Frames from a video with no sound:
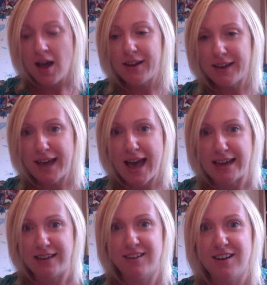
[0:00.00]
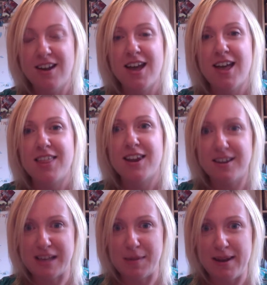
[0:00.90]
Okay. The
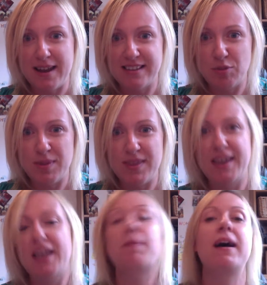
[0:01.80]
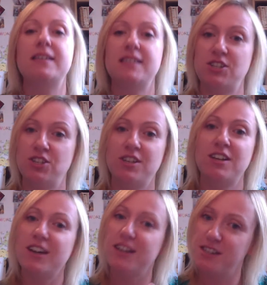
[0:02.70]
last couple of lessons, we've been thinking about addition
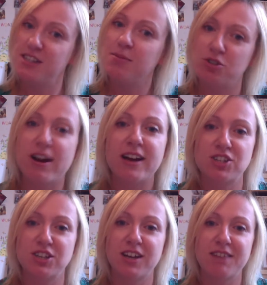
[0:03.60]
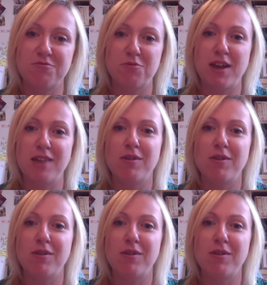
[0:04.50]
and subtraction, haven't we?